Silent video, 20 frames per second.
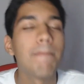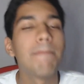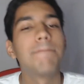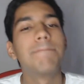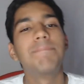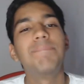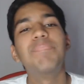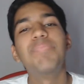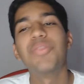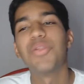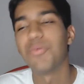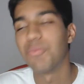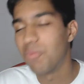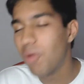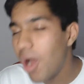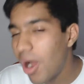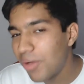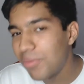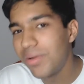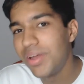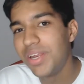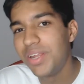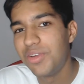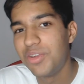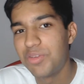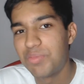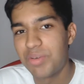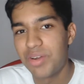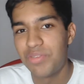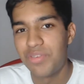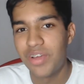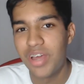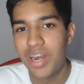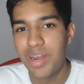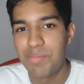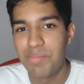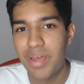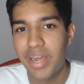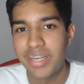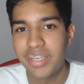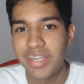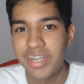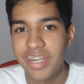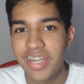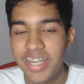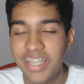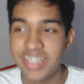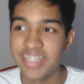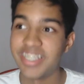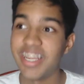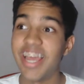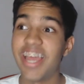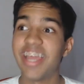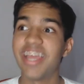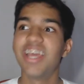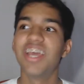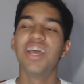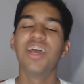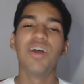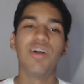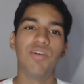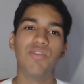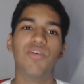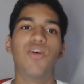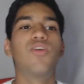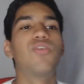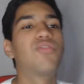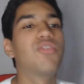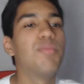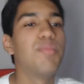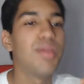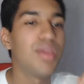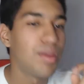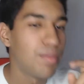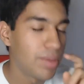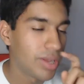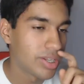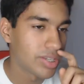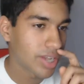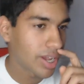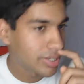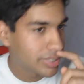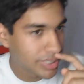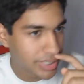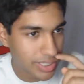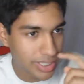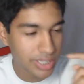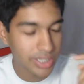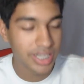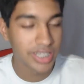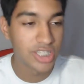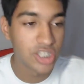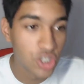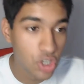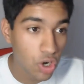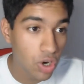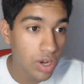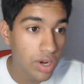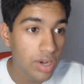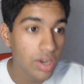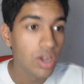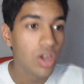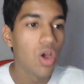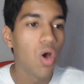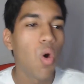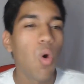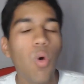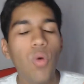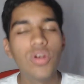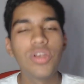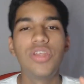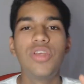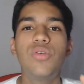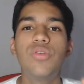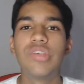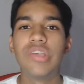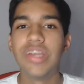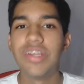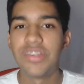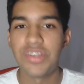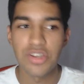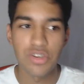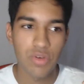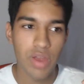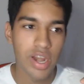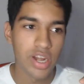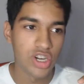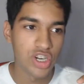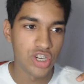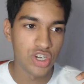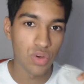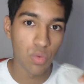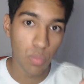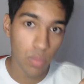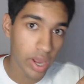The wrong way to use pre-fiat impacting is say, vote for me because I said something that's good, or to use it as a strategy to win.